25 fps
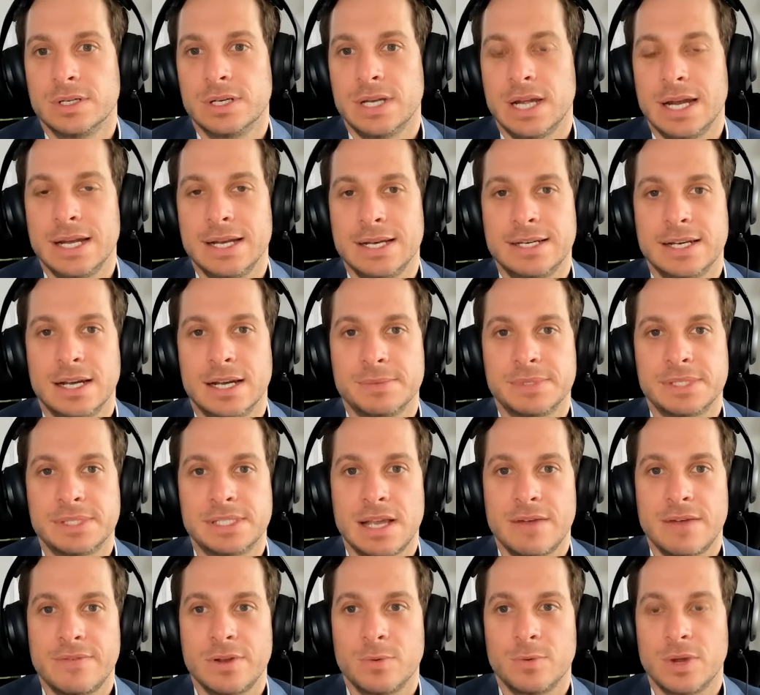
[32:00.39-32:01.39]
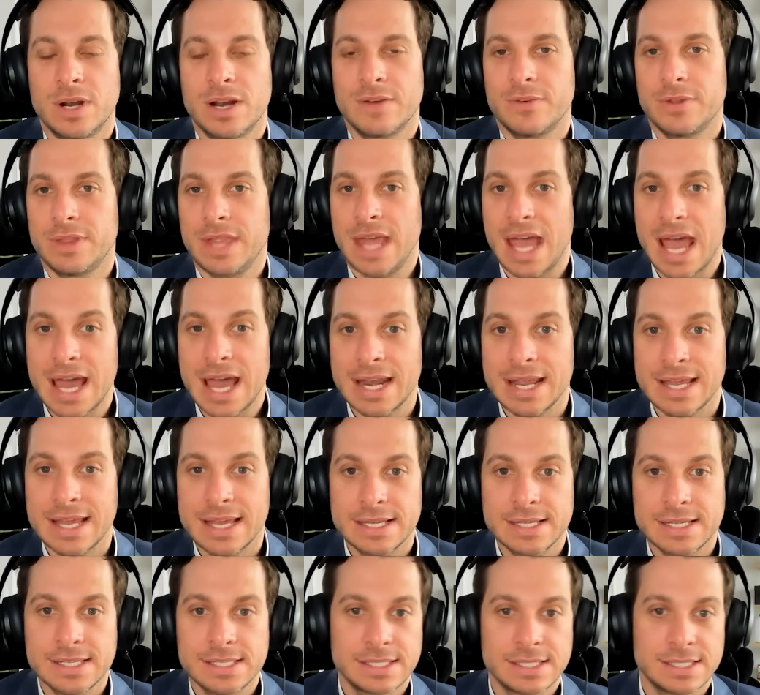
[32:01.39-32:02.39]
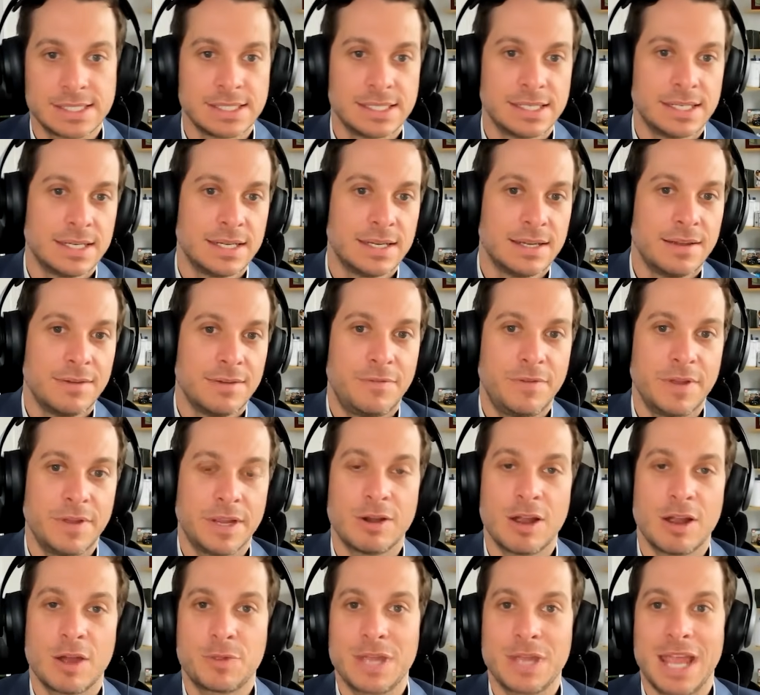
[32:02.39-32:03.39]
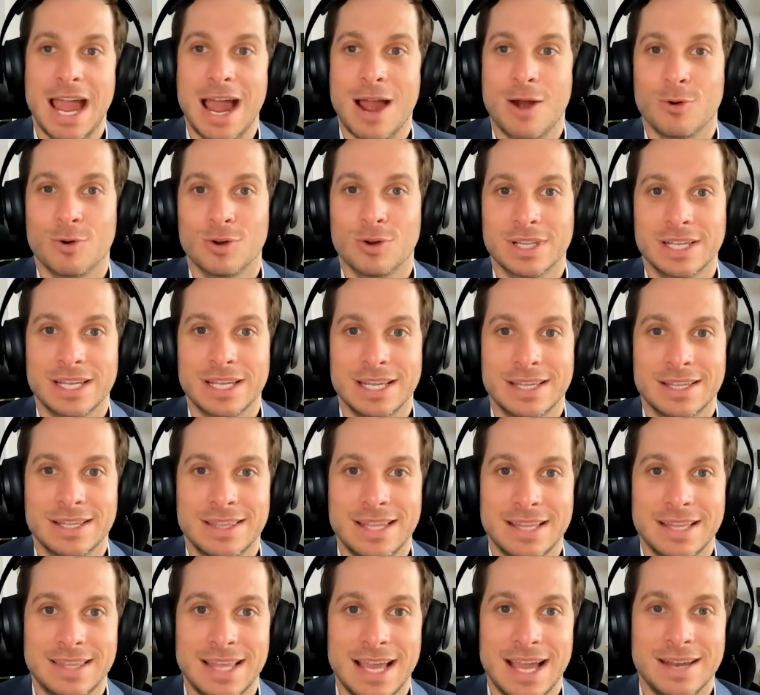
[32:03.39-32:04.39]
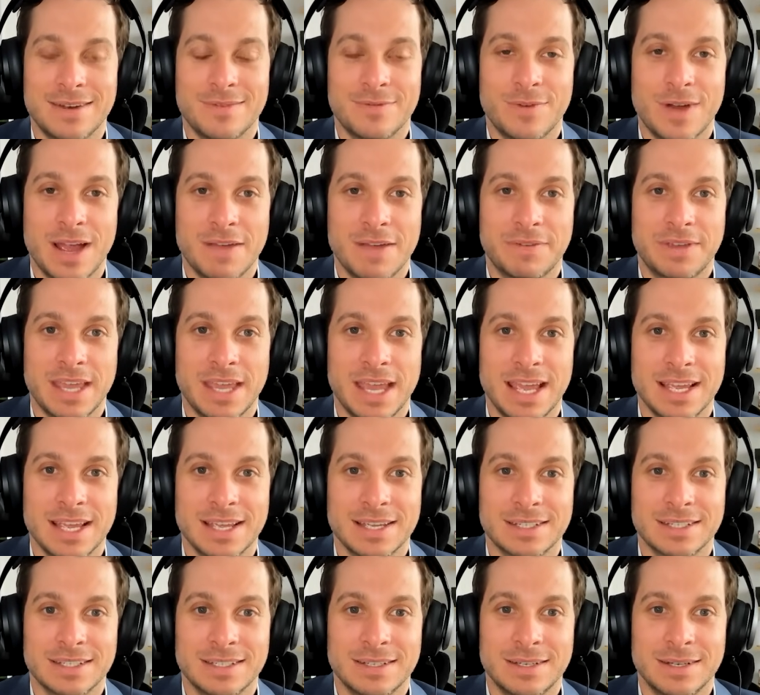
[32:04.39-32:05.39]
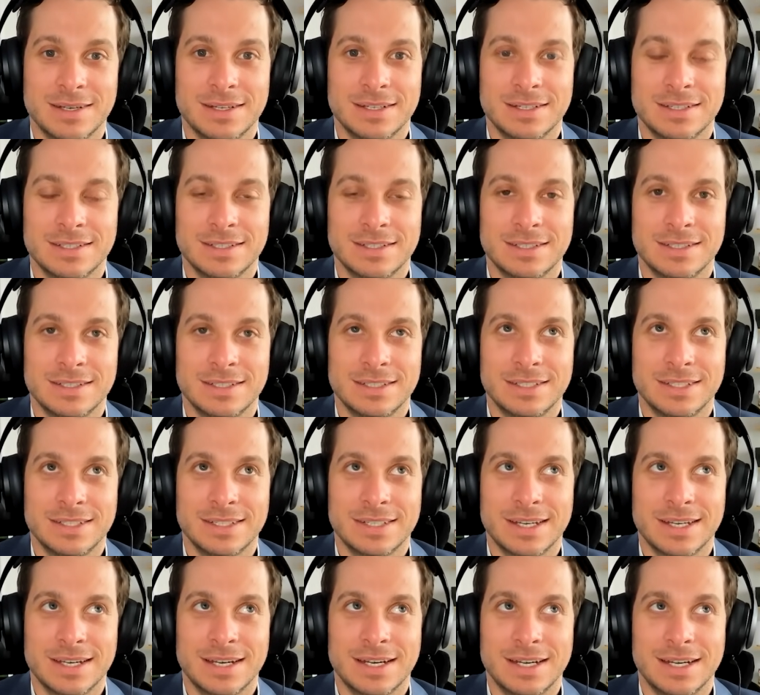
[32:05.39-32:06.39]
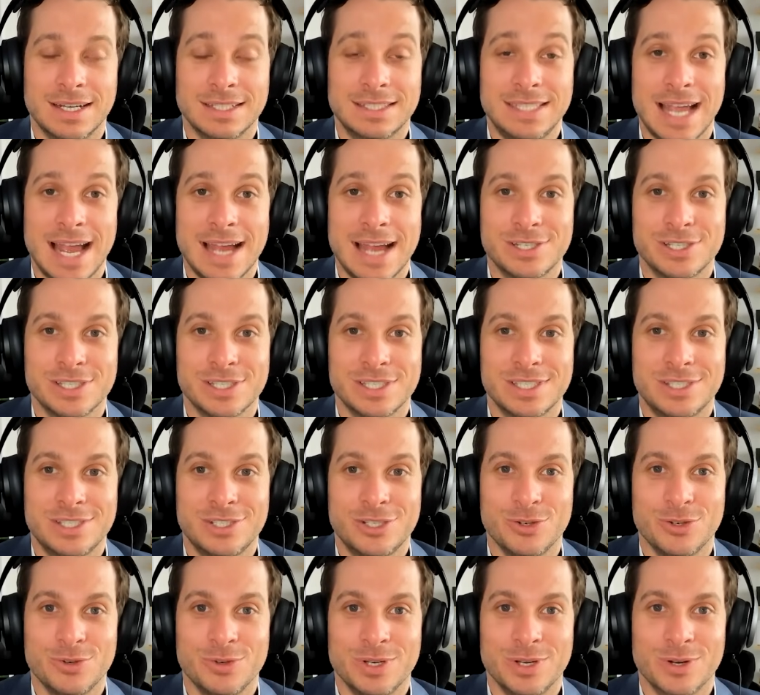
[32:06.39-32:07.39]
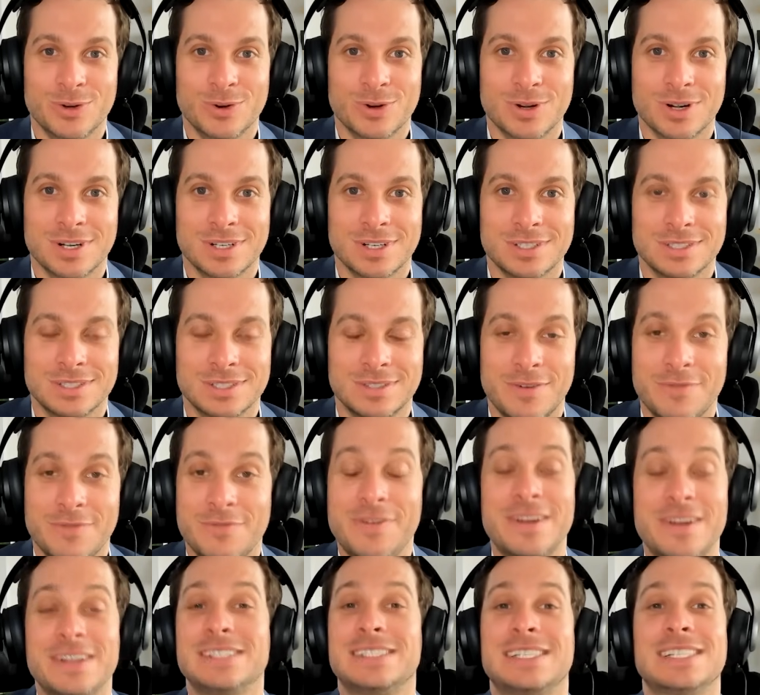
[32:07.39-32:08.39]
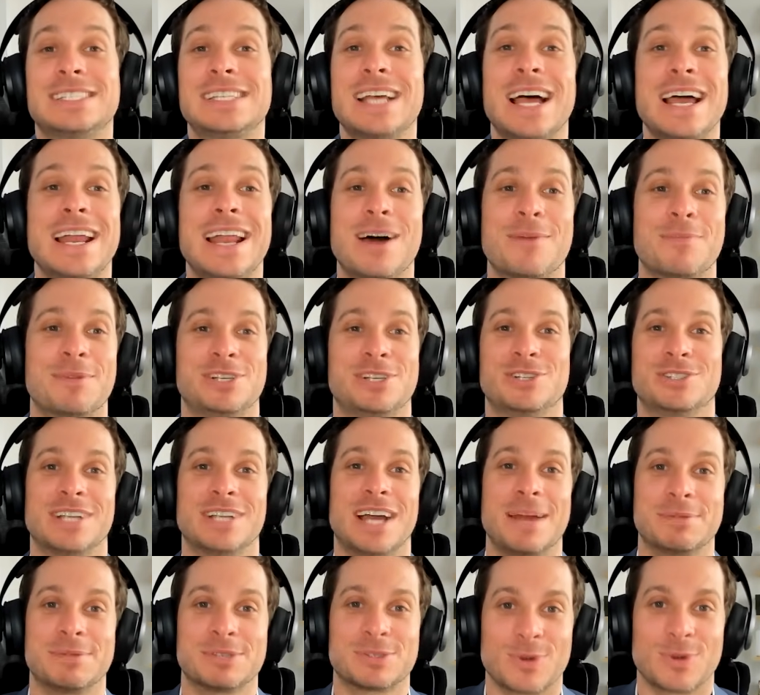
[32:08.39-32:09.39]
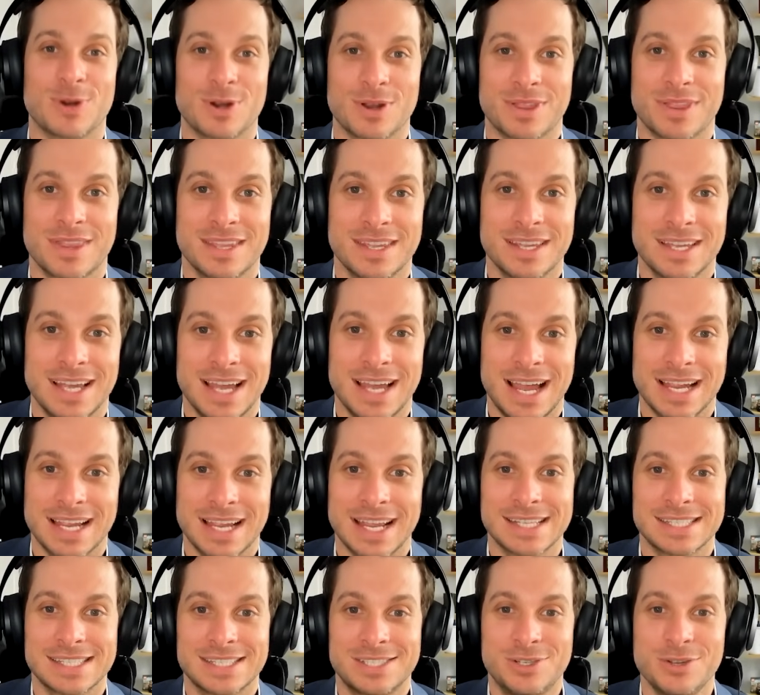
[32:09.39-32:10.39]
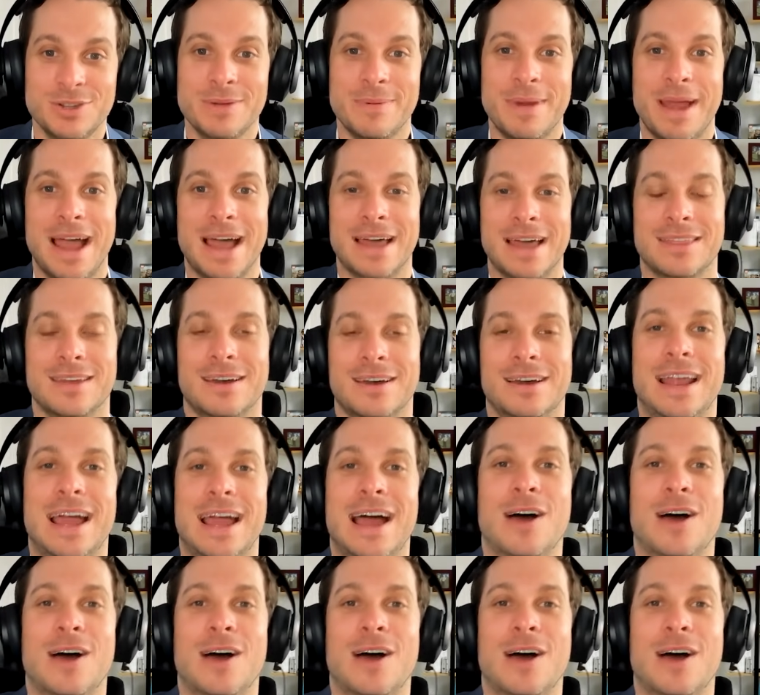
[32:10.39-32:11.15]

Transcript: 90 times 7, whatever that is. Figure out the hourly that 5K attaches to your, decide how much your time is worth, I guess. Do the math on